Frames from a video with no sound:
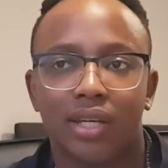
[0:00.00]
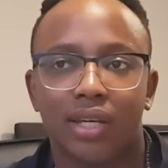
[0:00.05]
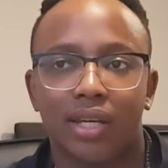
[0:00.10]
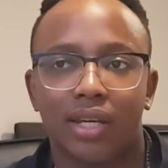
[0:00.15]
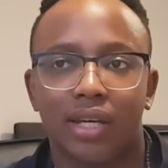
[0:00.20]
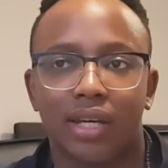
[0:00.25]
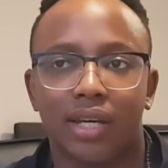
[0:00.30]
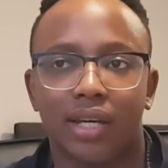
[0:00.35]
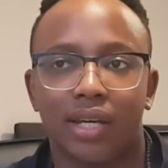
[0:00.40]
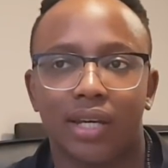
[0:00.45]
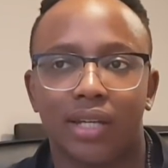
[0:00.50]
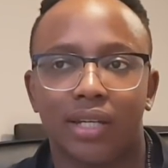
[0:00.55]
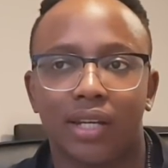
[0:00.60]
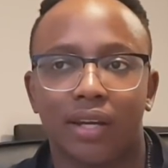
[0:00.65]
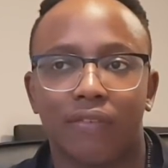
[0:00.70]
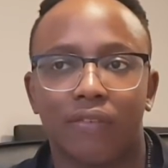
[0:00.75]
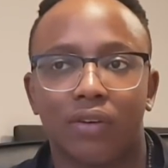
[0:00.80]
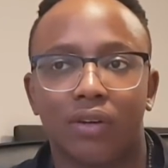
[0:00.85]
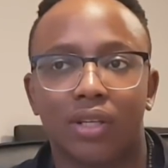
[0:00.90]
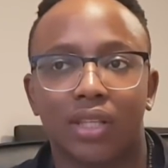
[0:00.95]
and I
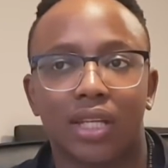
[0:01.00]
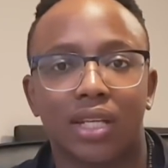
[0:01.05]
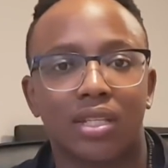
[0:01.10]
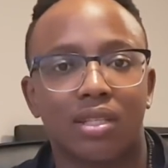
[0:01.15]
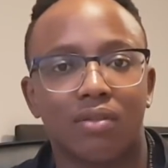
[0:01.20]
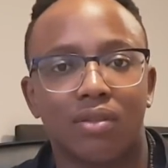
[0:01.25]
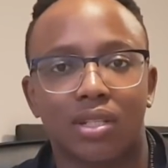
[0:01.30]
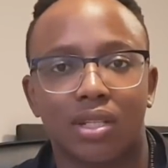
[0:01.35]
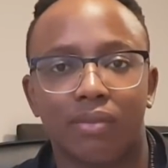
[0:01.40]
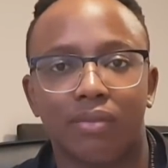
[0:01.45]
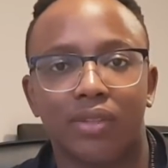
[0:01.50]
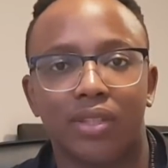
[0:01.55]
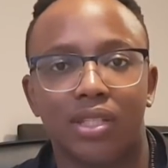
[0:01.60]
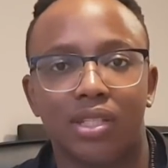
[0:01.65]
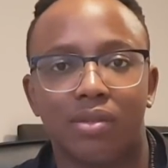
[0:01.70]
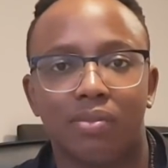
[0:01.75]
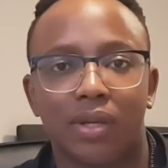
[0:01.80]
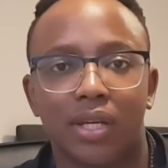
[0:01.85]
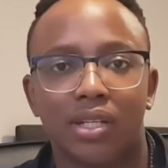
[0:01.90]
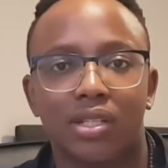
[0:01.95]
forgot that some of
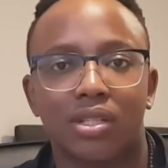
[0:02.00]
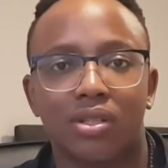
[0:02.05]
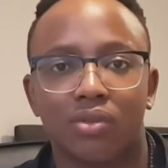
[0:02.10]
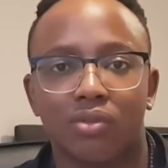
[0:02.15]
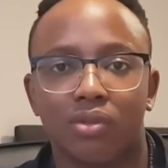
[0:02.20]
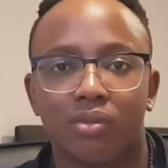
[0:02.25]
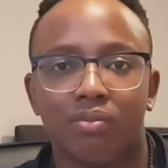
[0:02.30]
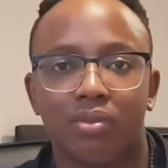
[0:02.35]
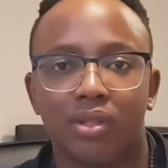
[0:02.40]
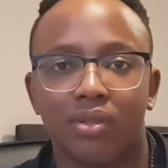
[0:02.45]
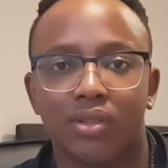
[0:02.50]
these patients would be